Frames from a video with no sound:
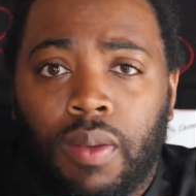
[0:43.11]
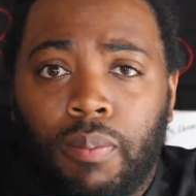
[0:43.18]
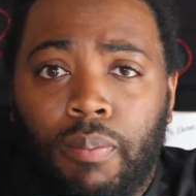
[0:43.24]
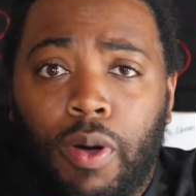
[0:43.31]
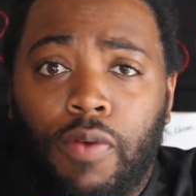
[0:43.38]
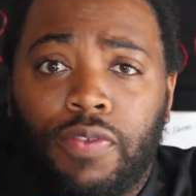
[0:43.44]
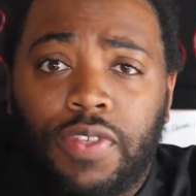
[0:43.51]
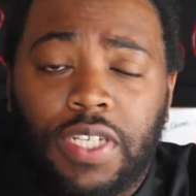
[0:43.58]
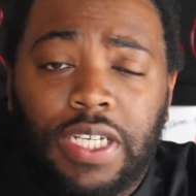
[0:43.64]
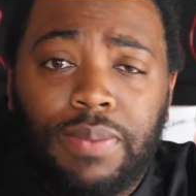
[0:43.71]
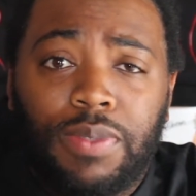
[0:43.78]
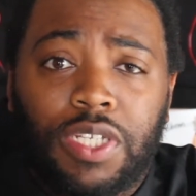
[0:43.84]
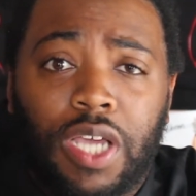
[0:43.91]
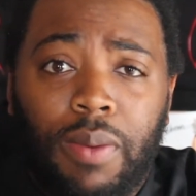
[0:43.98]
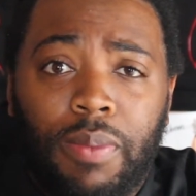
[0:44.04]
Both
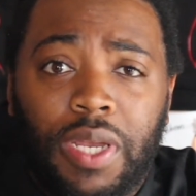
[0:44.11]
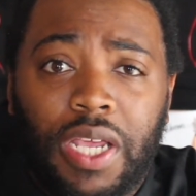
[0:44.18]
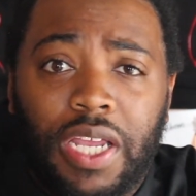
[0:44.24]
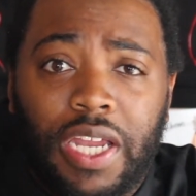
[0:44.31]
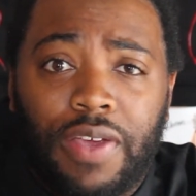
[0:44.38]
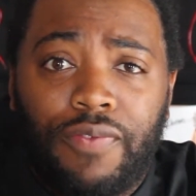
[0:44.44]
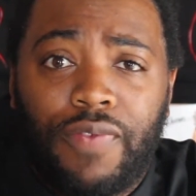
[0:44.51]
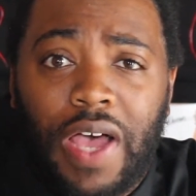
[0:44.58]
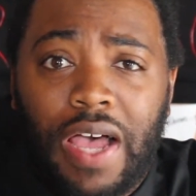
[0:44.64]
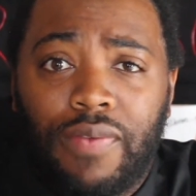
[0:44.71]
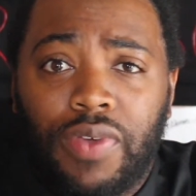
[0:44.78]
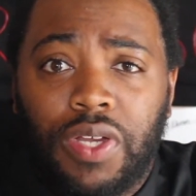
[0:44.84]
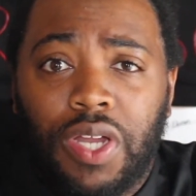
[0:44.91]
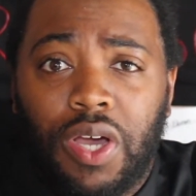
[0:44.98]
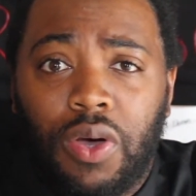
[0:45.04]
teams coming in at
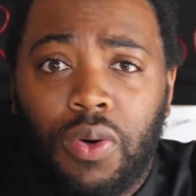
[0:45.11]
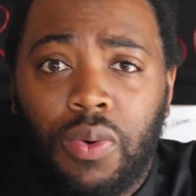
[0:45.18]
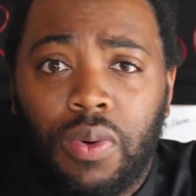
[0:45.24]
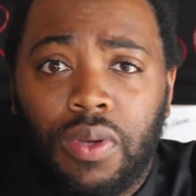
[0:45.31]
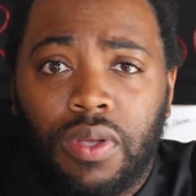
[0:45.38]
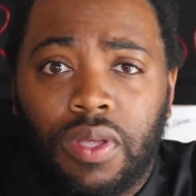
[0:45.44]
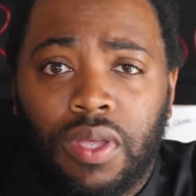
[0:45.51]
5-0,